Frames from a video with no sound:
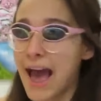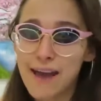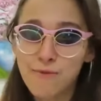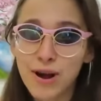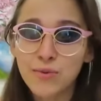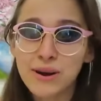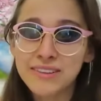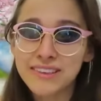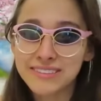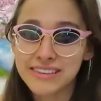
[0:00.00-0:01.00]
I want to
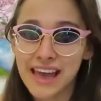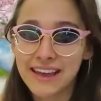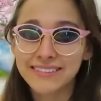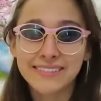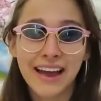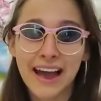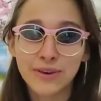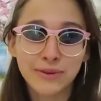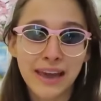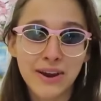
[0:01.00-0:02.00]
wear these again. I
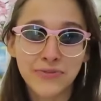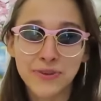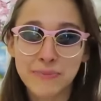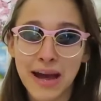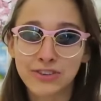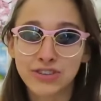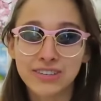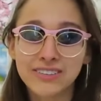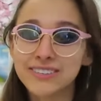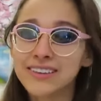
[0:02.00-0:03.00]
don't care if it
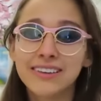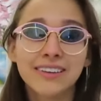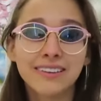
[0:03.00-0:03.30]
matches.